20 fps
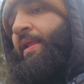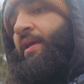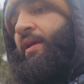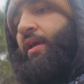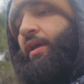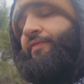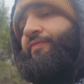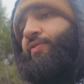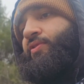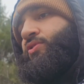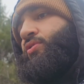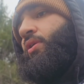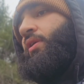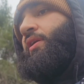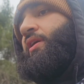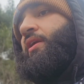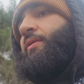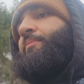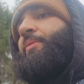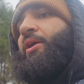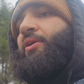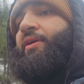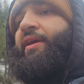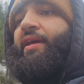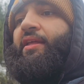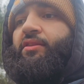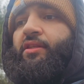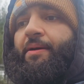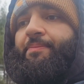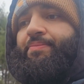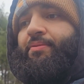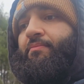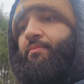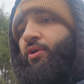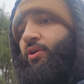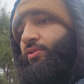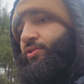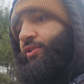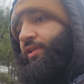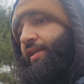if you're talking about getting that
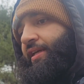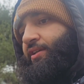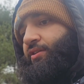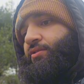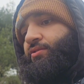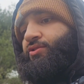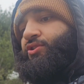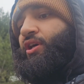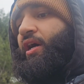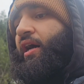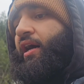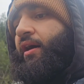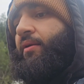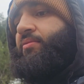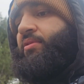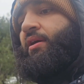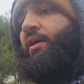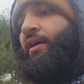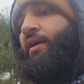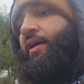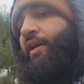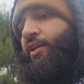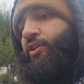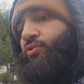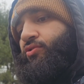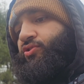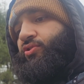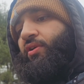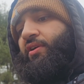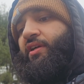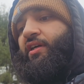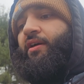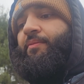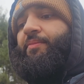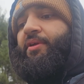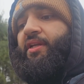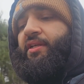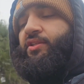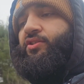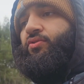promotion at your job and you start
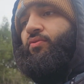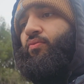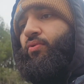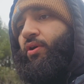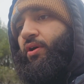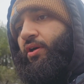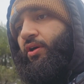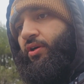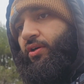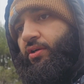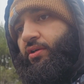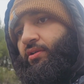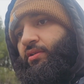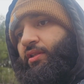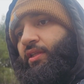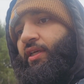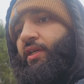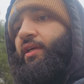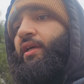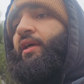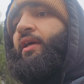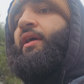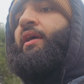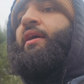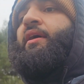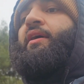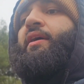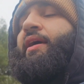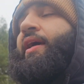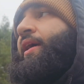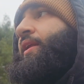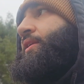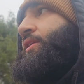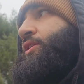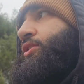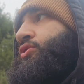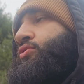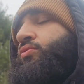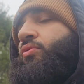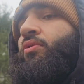coming into work early and
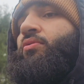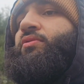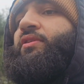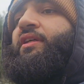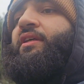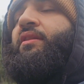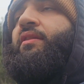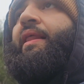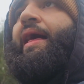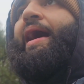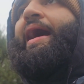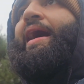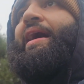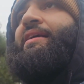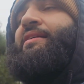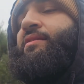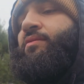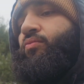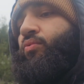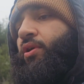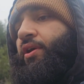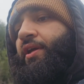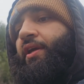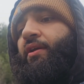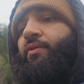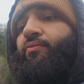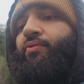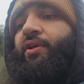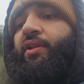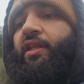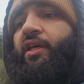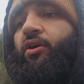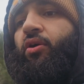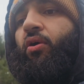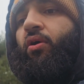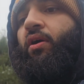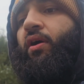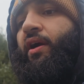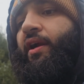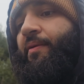you only last working really
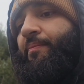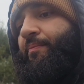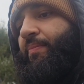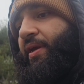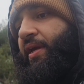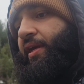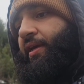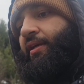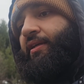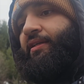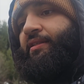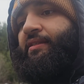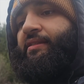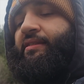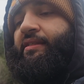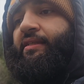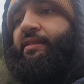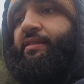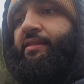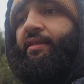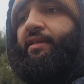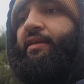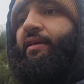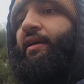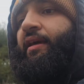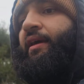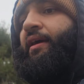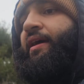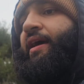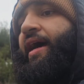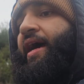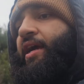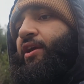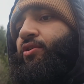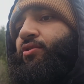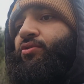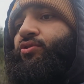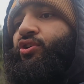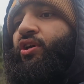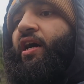hard and being consistent at
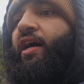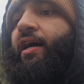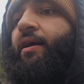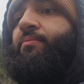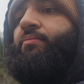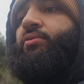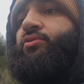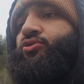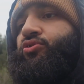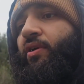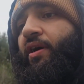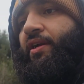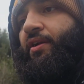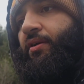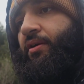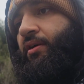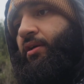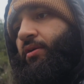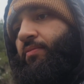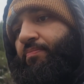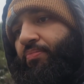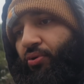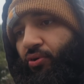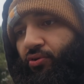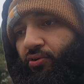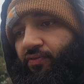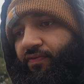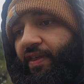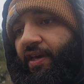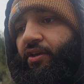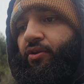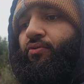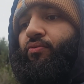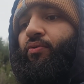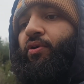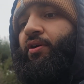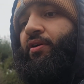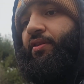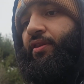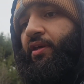your job, trying to prove that you're
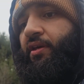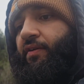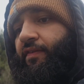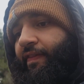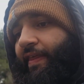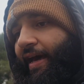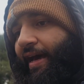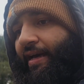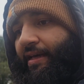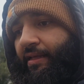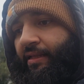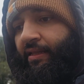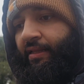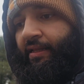worthy of that